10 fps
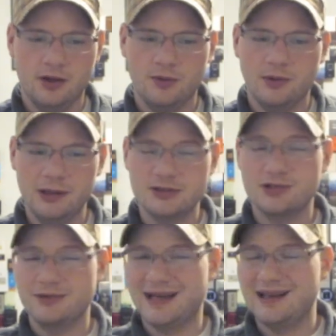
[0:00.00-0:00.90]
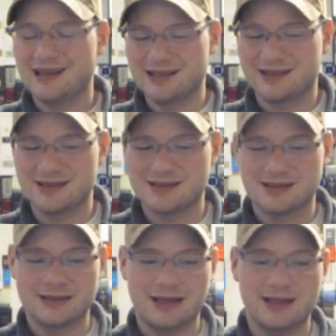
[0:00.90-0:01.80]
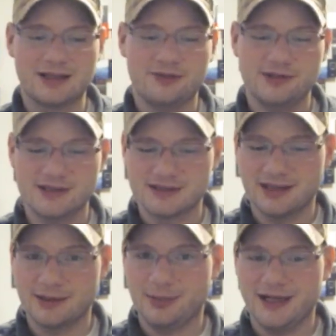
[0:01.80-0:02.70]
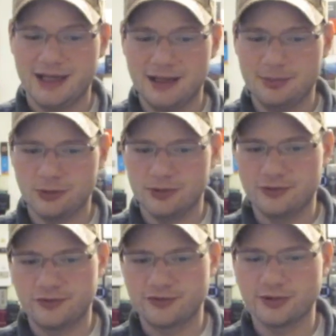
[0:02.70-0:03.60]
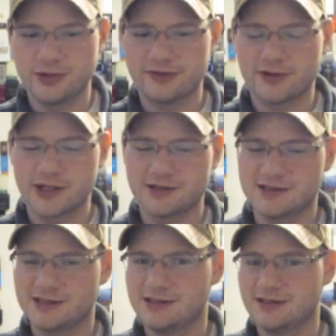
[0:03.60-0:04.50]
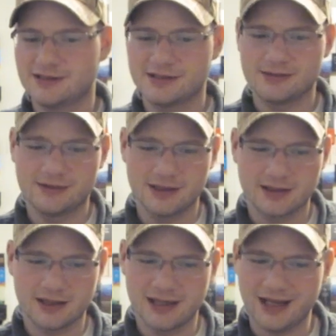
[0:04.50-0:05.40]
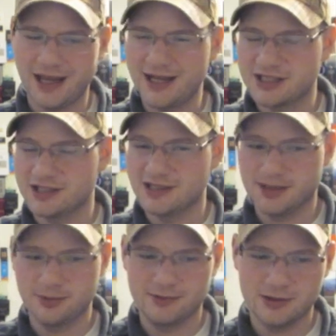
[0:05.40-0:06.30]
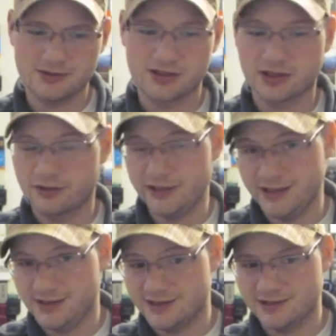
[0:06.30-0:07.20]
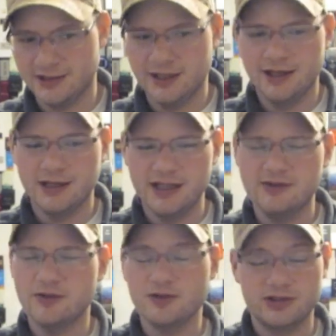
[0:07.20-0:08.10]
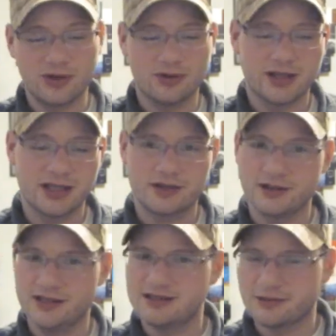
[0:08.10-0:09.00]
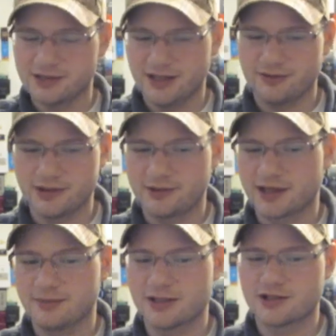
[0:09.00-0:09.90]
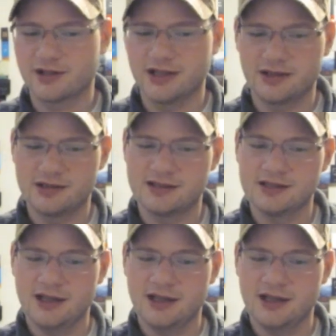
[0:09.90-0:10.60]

Why would you not like this? I think if you dislike pineapple, fruity fragrances, ashy type of notes, Creeds, even if you don't like Creeds, I would definitely recommend trying this.